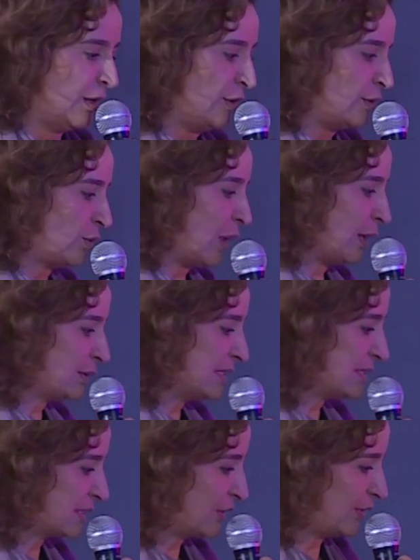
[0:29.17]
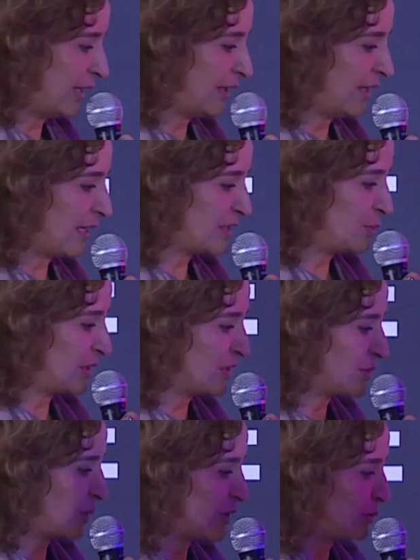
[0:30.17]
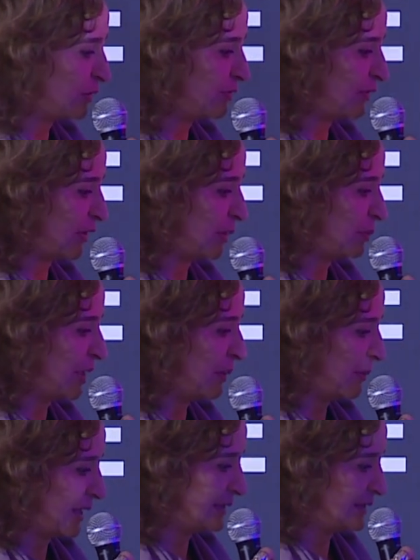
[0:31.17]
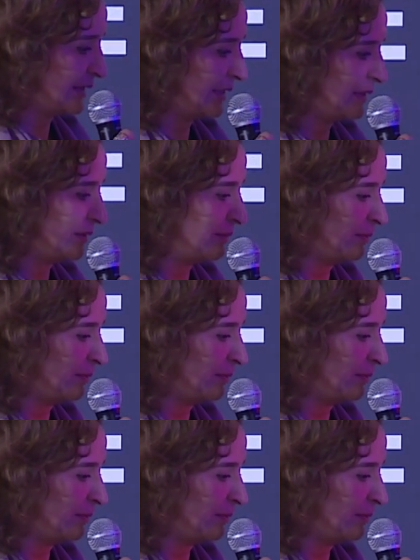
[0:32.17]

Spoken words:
Throughout his career, he has been responsible for implementing